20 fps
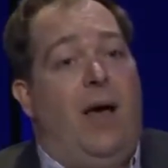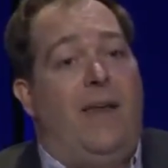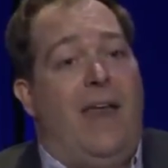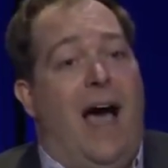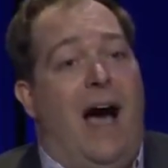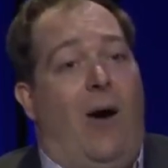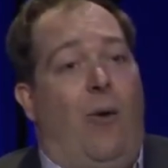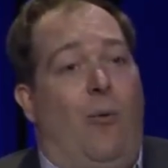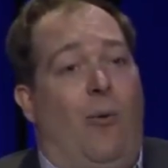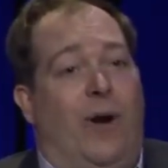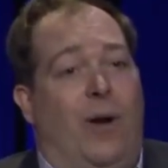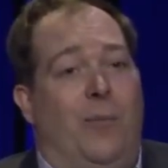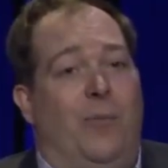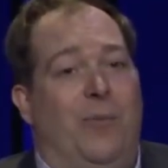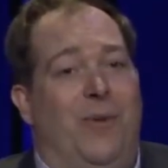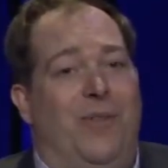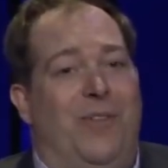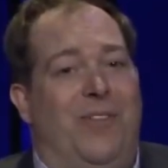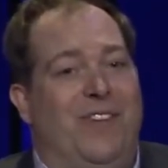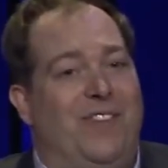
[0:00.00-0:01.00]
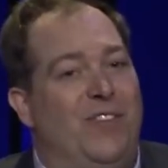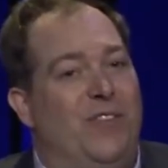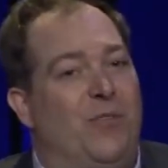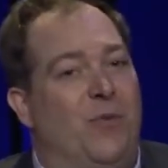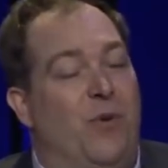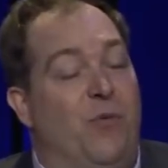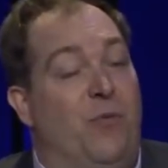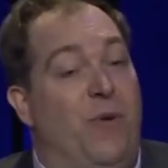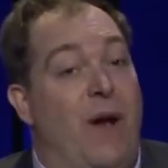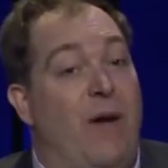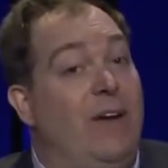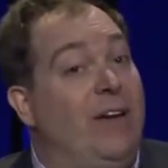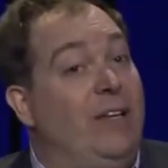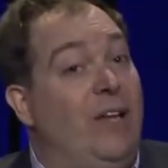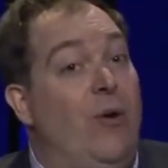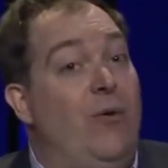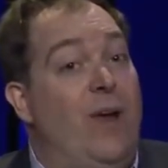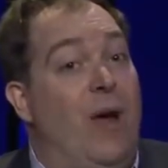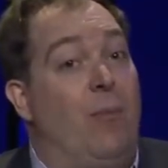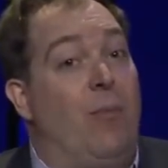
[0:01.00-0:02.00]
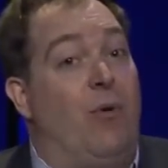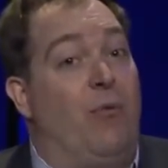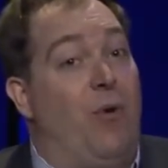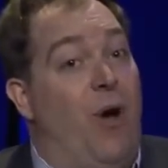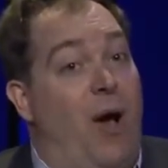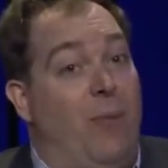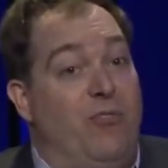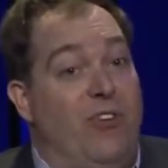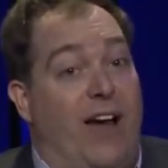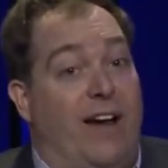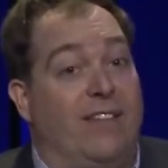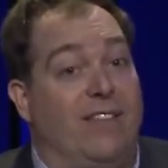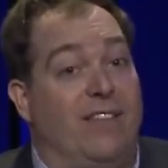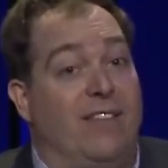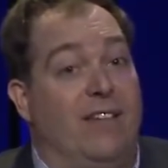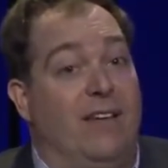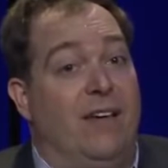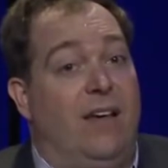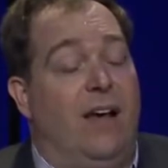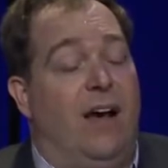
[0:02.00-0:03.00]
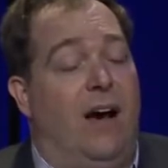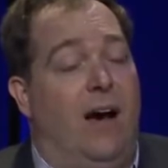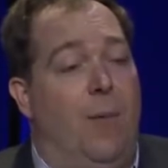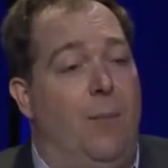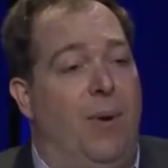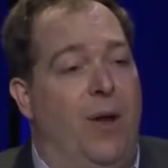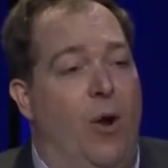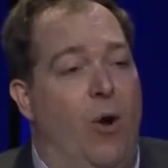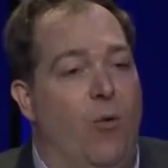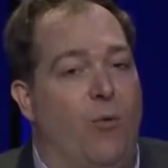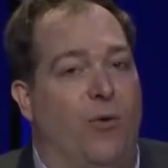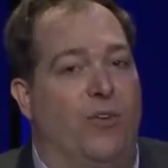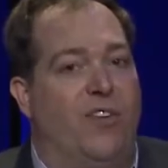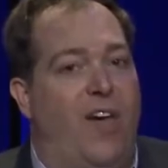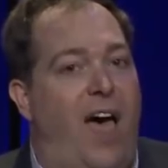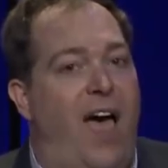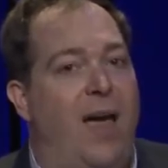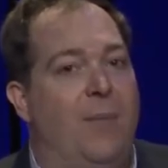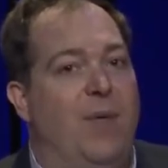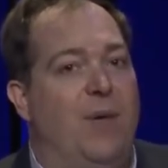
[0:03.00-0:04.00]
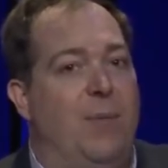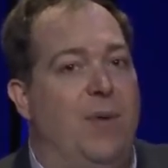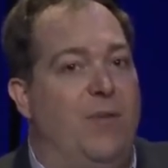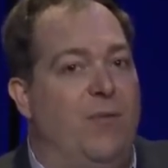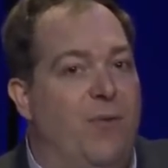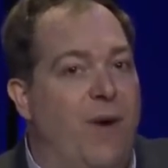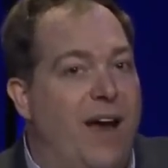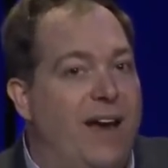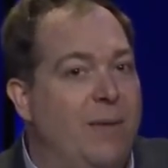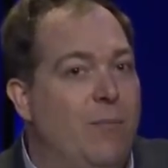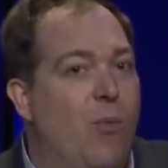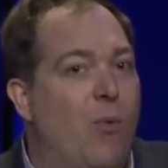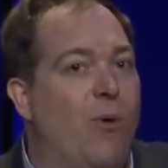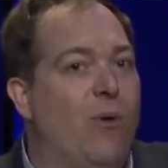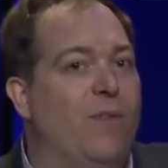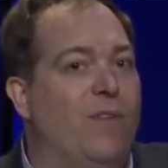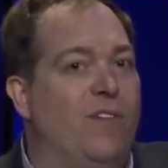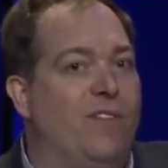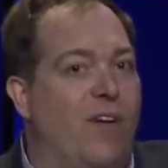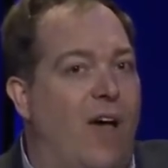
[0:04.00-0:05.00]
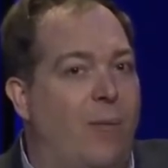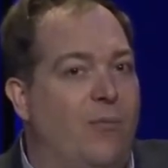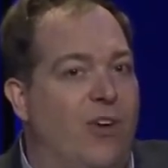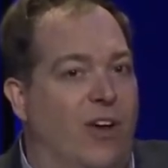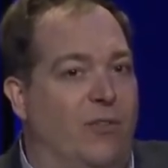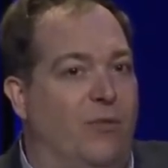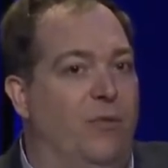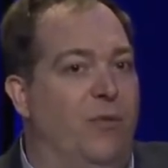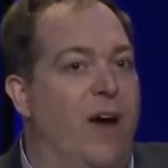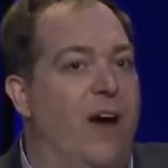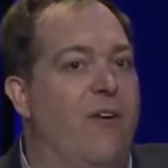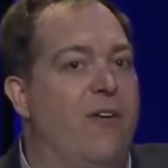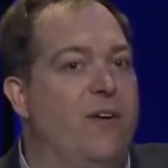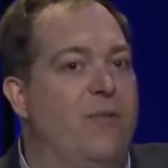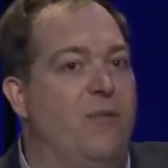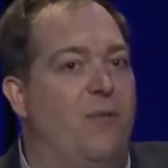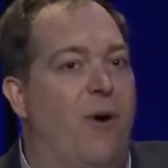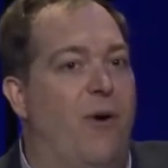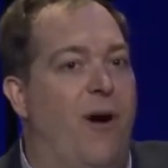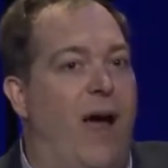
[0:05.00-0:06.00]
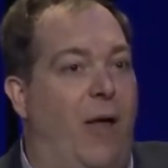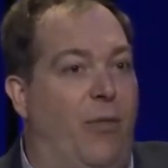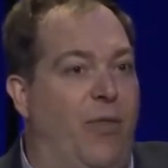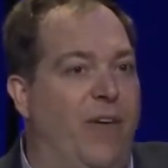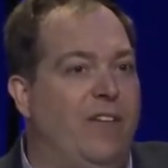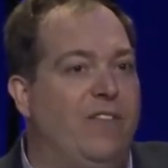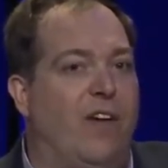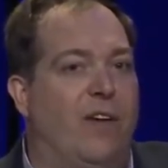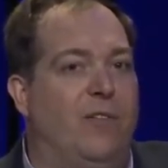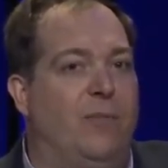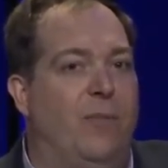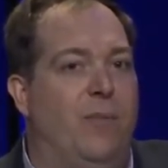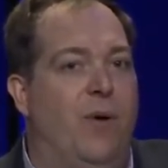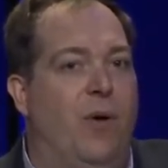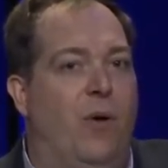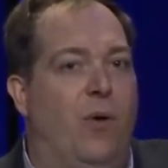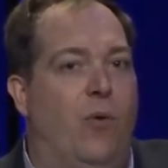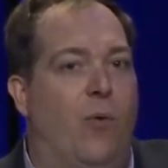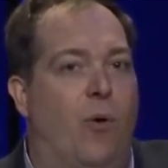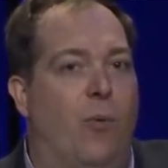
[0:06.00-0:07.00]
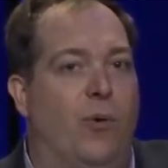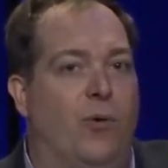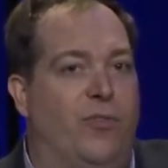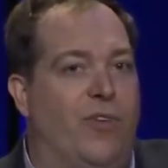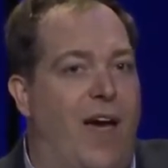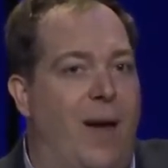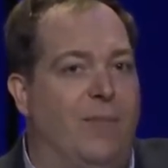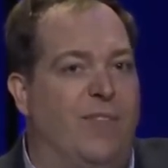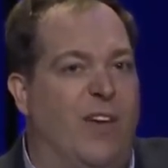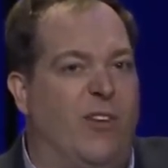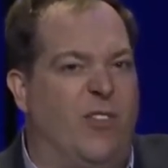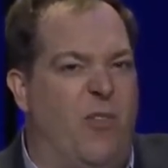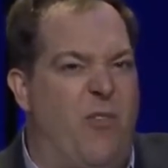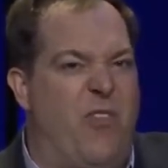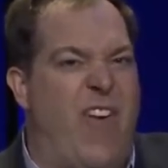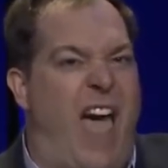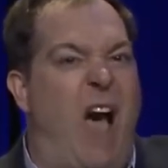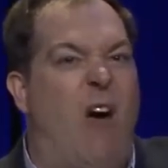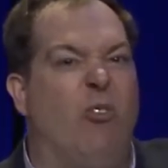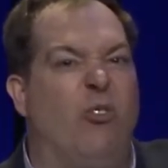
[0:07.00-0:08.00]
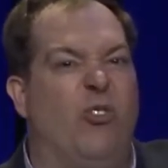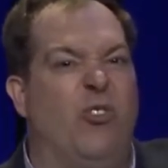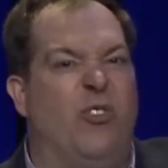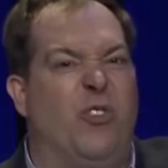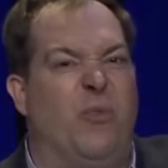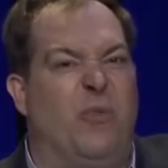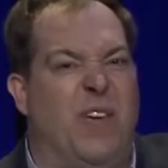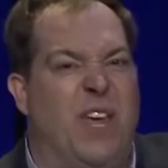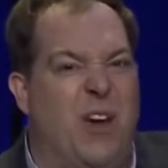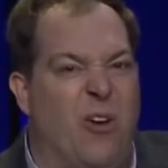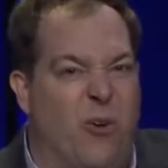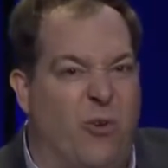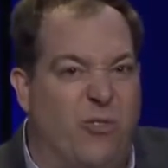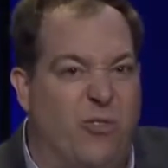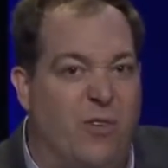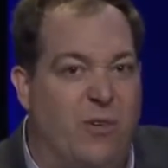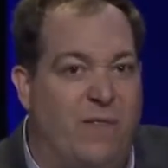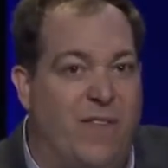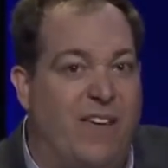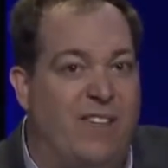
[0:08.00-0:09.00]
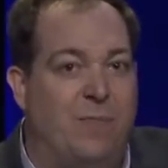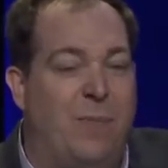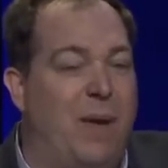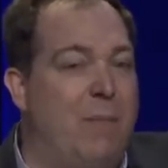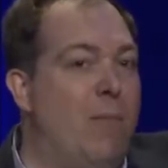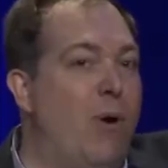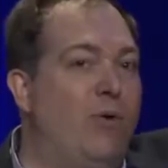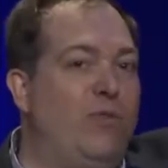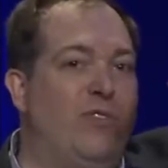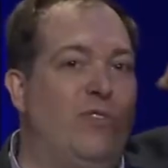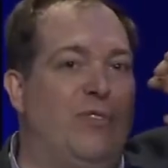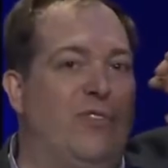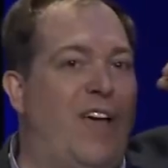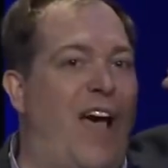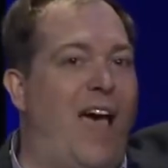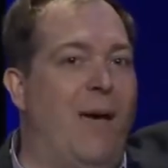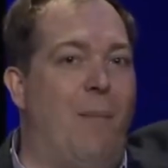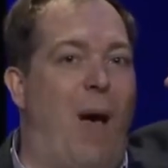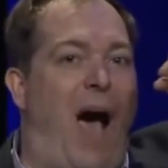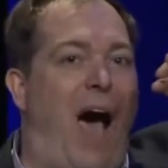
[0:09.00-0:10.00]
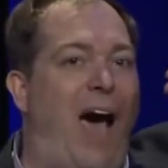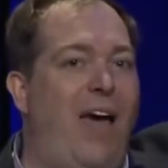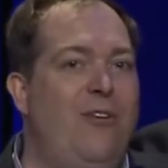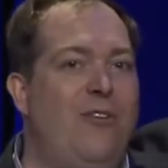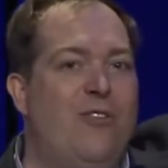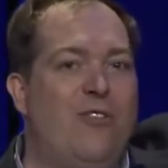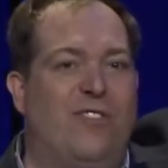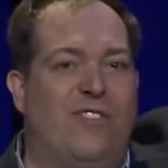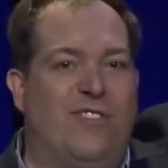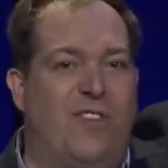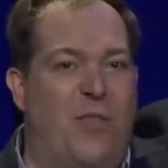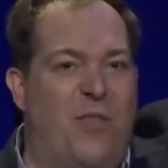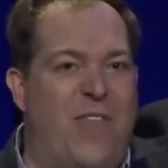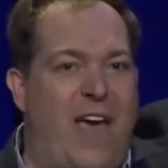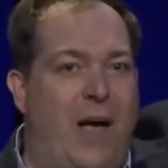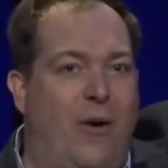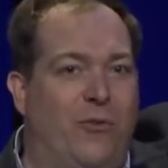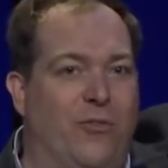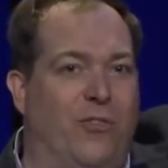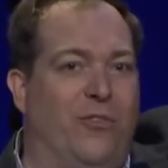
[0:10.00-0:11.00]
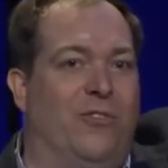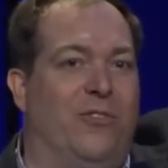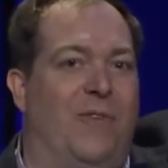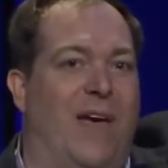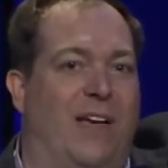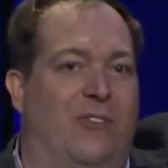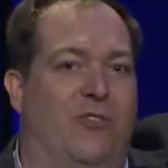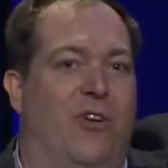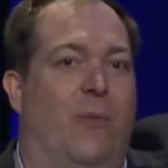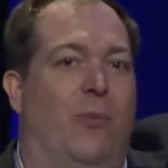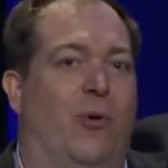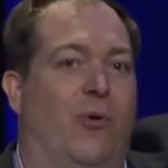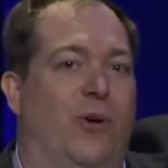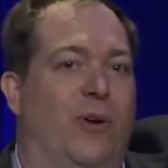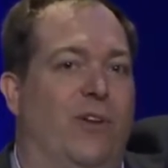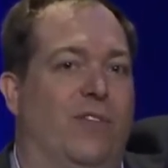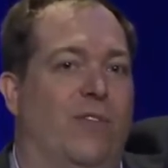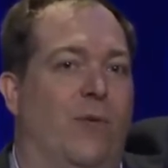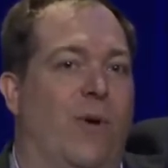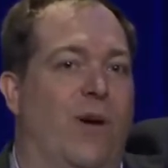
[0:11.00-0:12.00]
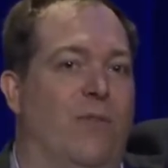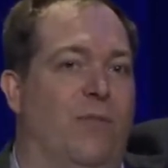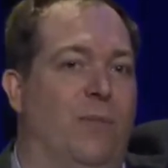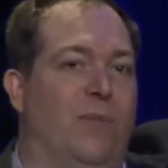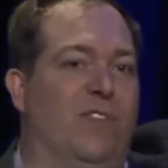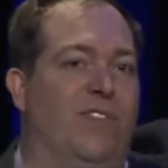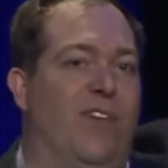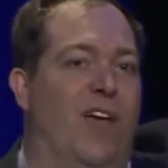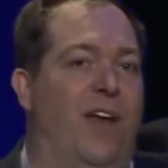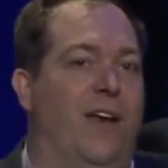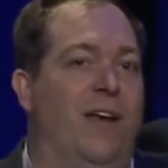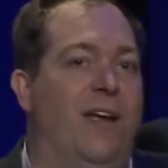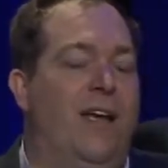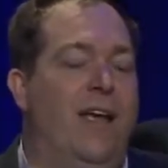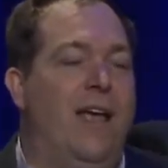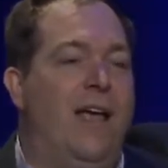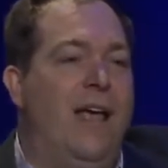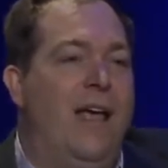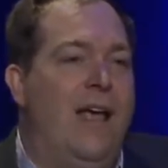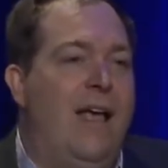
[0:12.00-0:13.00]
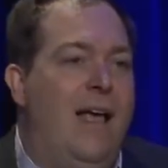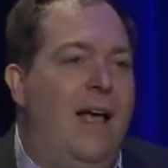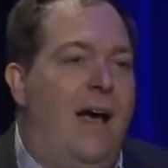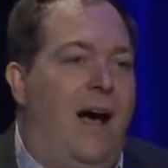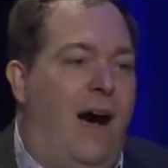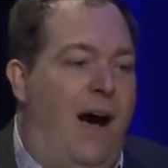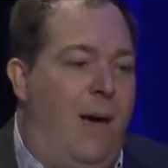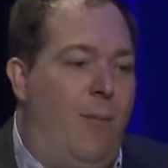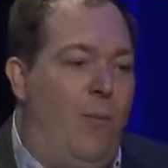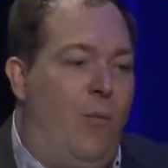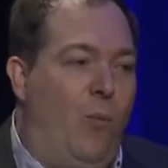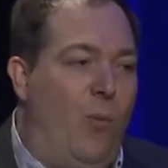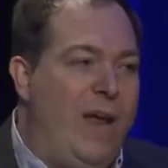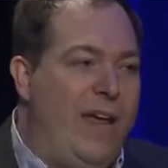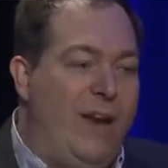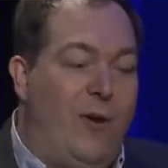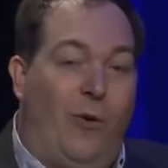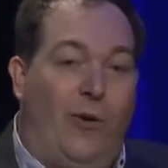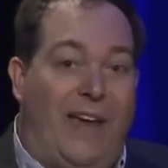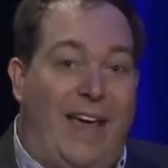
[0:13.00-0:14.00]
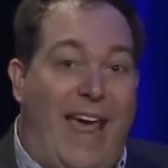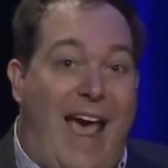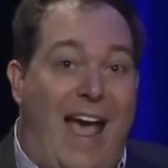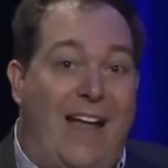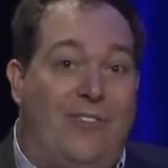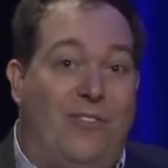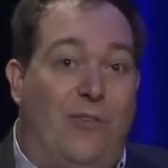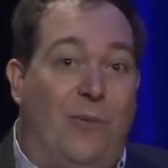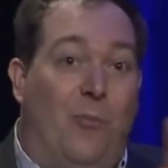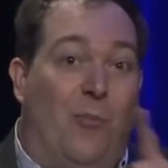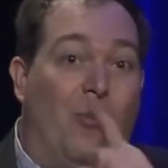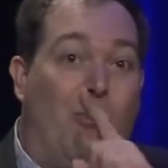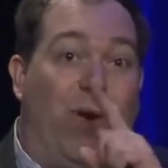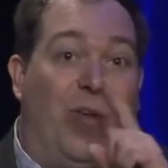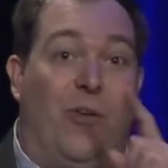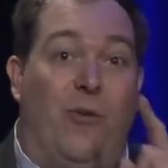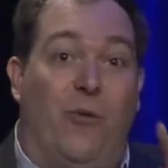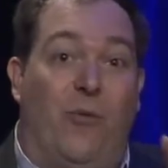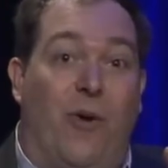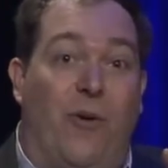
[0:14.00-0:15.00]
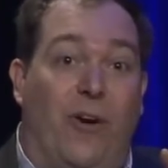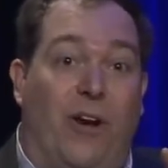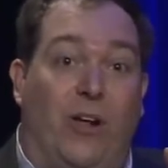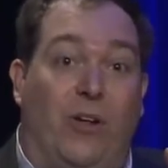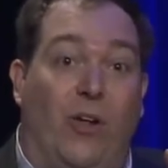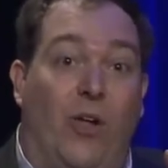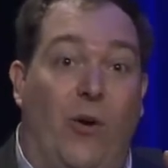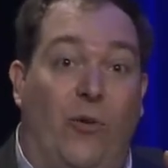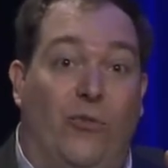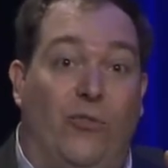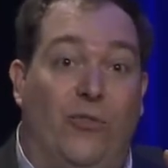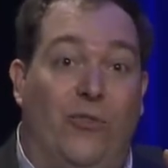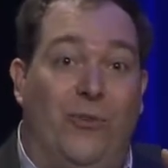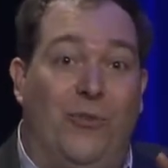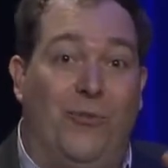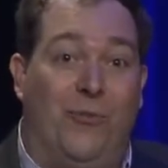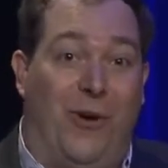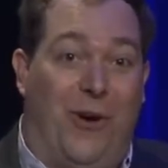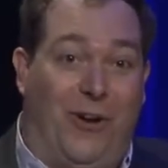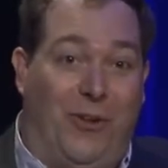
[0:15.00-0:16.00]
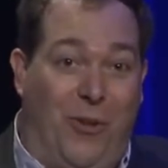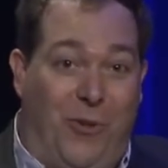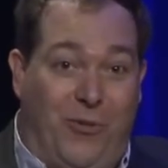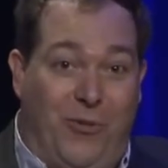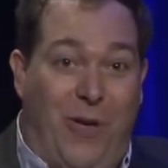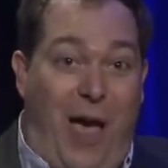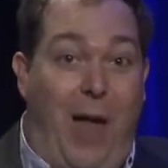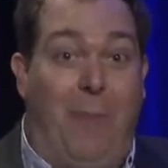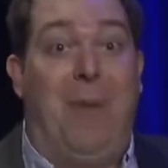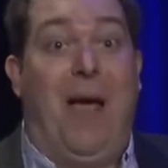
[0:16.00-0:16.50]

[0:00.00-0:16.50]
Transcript: Now, what I'm, this is for a very low number of objects, um, but over time they've been finding more of these objects very far out, things on orbital timescales of thousands of years. They spend most of their time hundreds to thousands of astronomical units away from the sun. Um, we can only catch them when they're very close, very close, up